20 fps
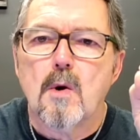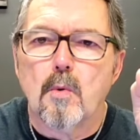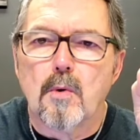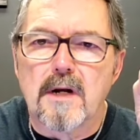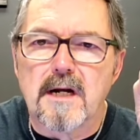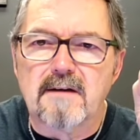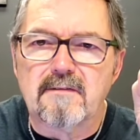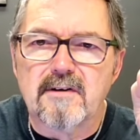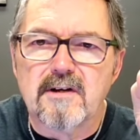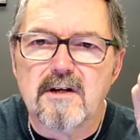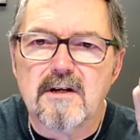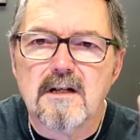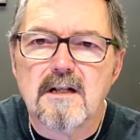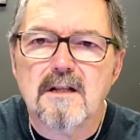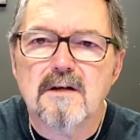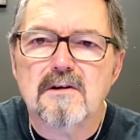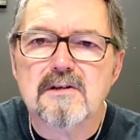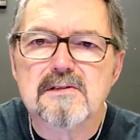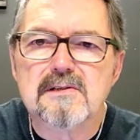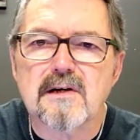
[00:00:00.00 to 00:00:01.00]
Whatever you
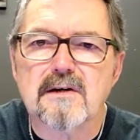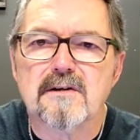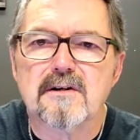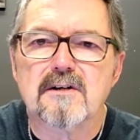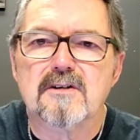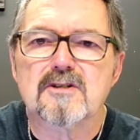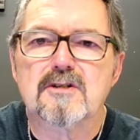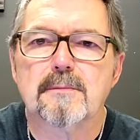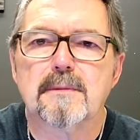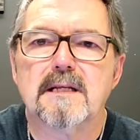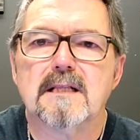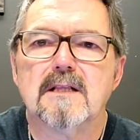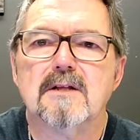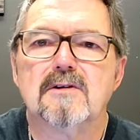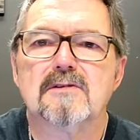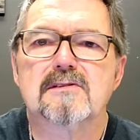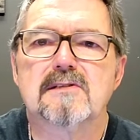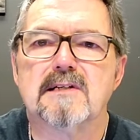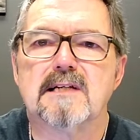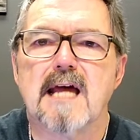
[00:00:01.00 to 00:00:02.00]
loose on earth shall be
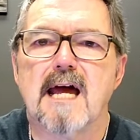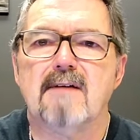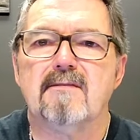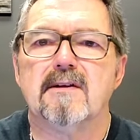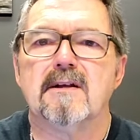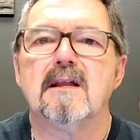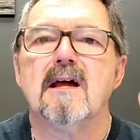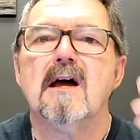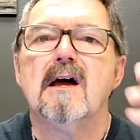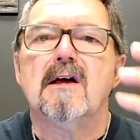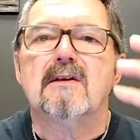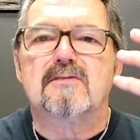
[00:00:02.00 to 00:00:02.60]
loosed in heaven.